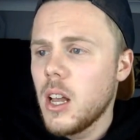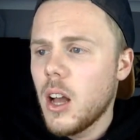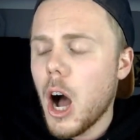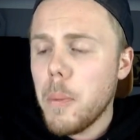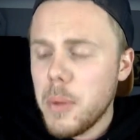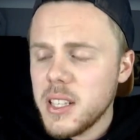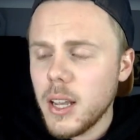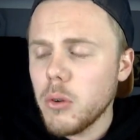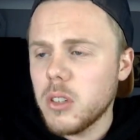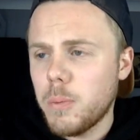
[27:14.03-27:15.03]
Up
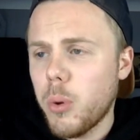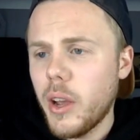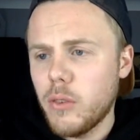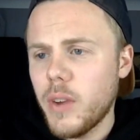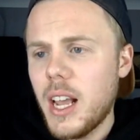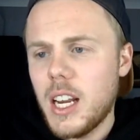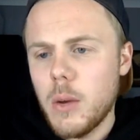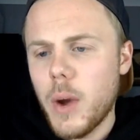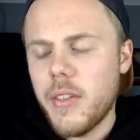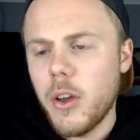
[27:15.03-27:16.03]
until the point, really,
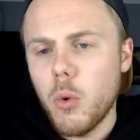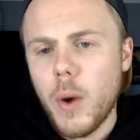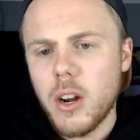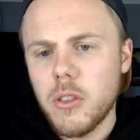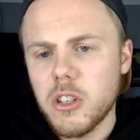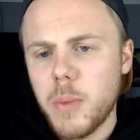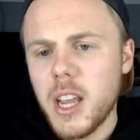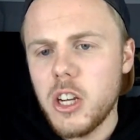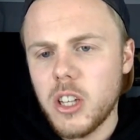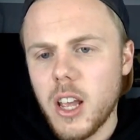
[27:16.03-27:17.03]
where they all went on the
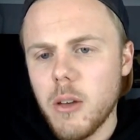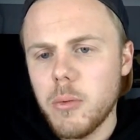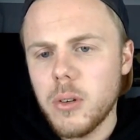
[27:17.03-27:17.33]
spaceship.